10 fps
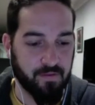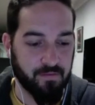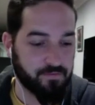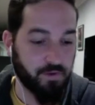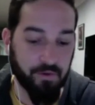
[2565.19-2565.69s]

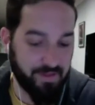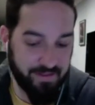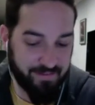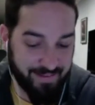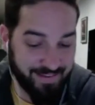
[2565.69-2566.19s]

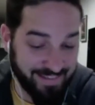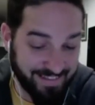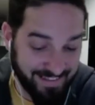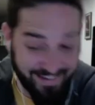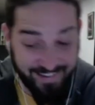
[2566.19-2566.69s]
totally.
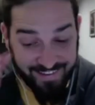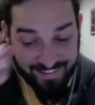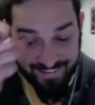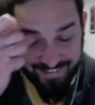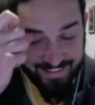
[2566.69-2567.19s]

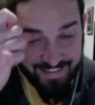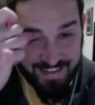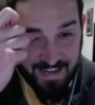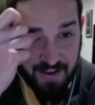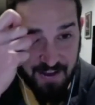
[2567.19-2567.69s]

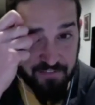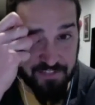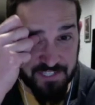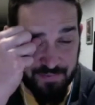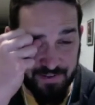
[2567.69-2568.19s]
Yeah, I've
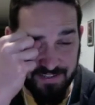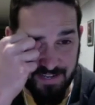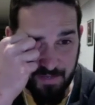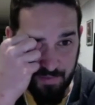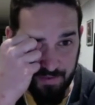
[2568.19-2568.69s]
experienced
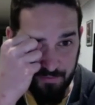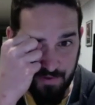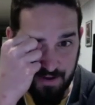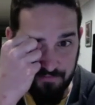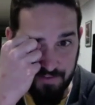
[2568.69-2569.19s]
that a bit,
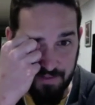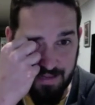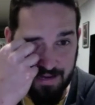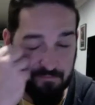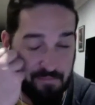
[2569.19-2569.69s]
where I felt
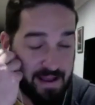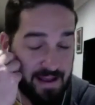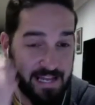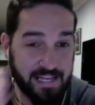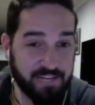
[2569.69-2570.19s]
like, man,
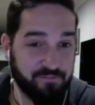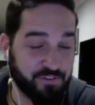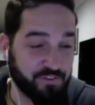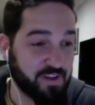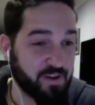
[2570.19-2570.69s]
I have
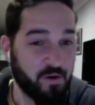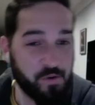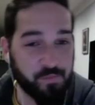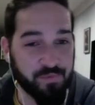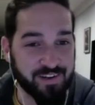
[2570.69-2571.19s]
just hit a
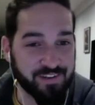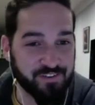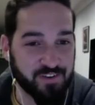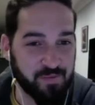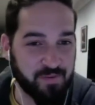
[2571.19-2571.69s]
home run
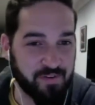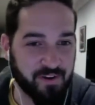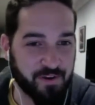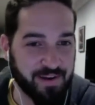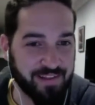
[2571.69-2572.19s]
sermon or
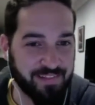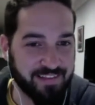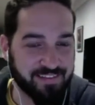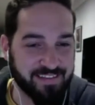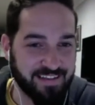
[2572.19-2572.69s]
a great
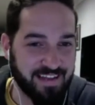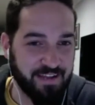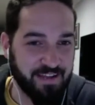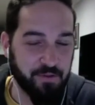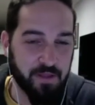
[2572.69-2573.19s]
lesson,
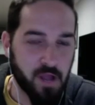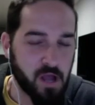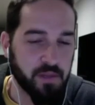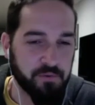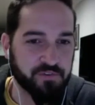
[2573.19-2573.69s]
and they're like,
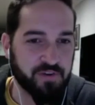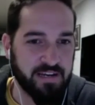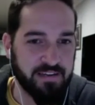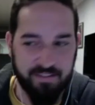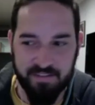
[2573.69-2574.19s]
oh, that was
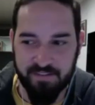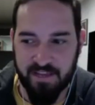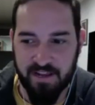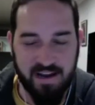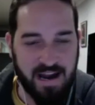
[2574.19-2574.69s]
great. And then
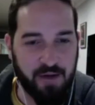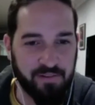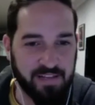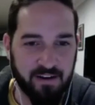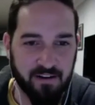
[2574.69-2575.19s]
like an hour
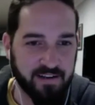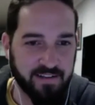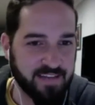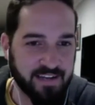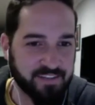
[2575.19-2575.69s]
later, I'll get a
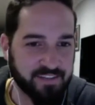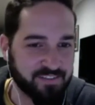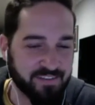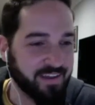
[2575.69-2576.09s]
text,